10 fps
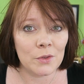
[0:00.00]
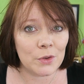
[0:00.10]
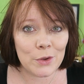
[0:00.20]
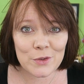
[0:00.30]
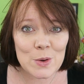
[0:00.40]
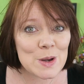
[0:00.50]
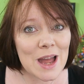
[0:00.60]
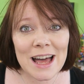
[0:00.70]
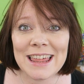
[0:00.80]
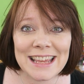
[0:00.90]
So you've got
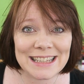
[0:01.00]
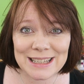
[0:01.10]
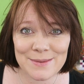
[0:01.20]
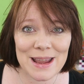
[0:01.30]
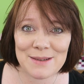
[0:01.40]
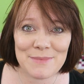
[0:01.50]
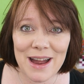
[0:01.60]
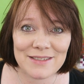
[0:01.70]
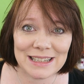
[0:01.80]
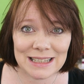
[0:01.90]
nothing to be
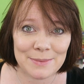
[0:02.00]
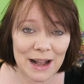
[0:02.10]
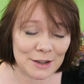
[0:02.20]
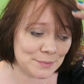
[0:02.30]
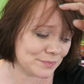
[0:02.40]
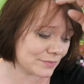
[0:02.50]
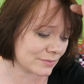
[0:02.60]
embarrassed about.